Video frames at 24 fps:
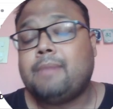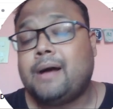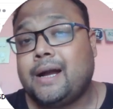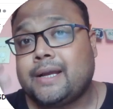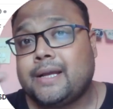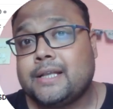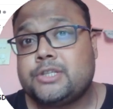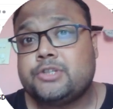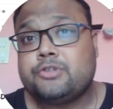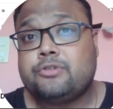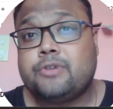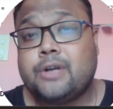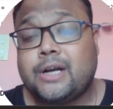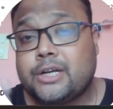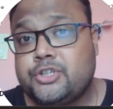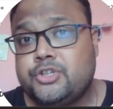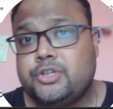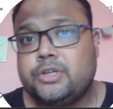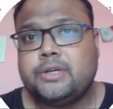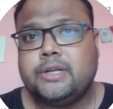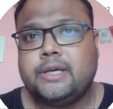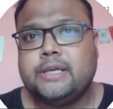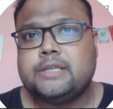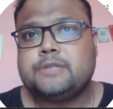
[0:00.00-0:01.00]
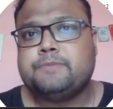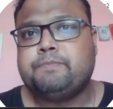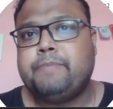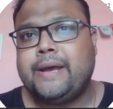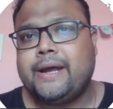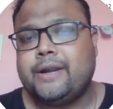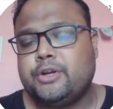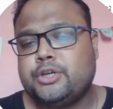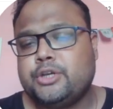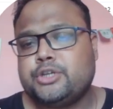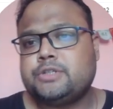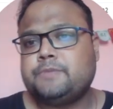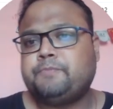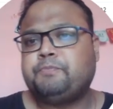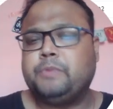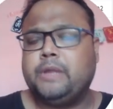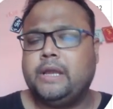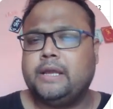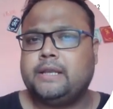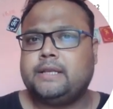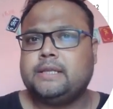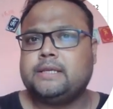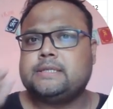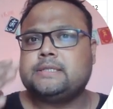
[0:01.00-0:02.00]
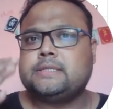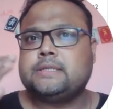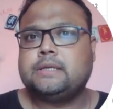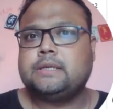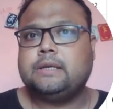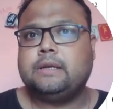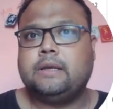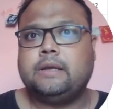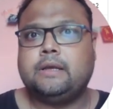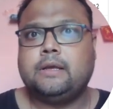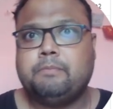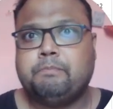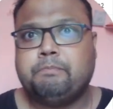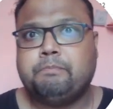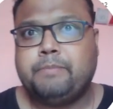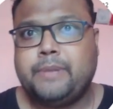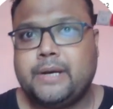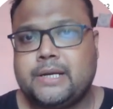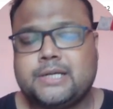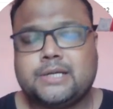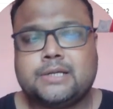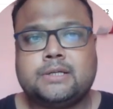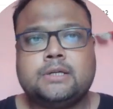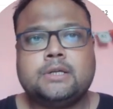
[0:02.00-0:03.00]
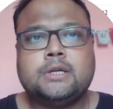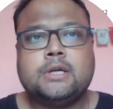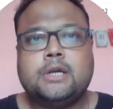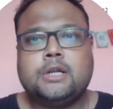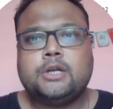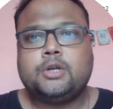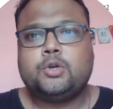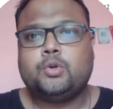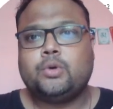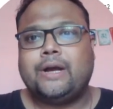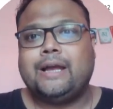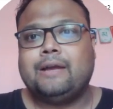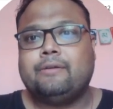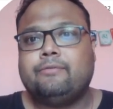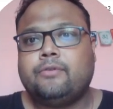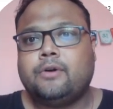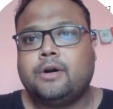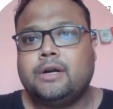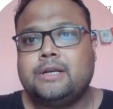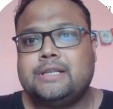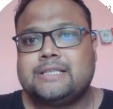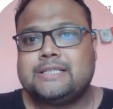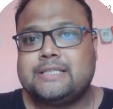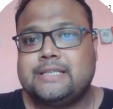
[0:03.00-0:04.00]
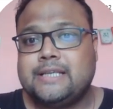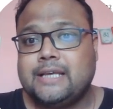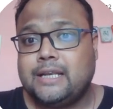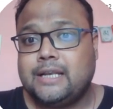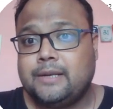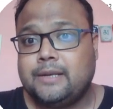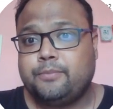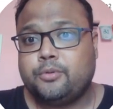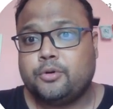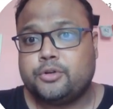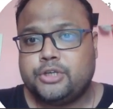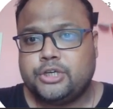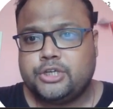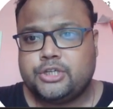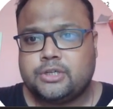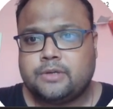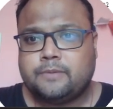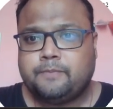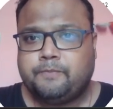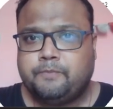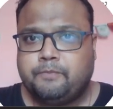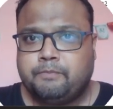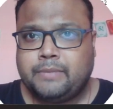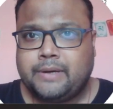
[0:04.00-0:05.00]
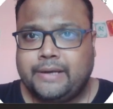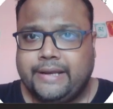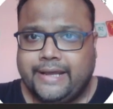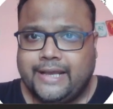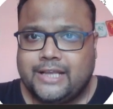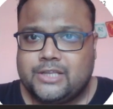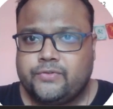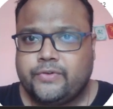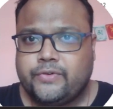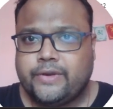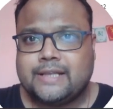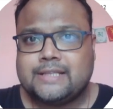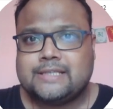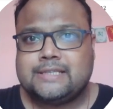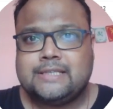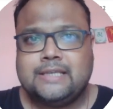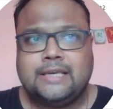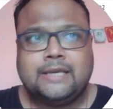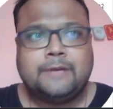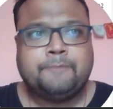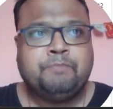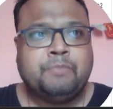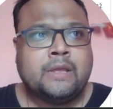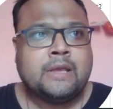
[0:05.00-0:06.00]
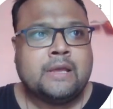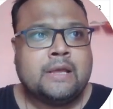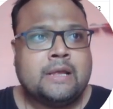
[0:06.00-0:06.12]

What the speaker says: market structure is bearish, it is better to avoid sell position. But as we can see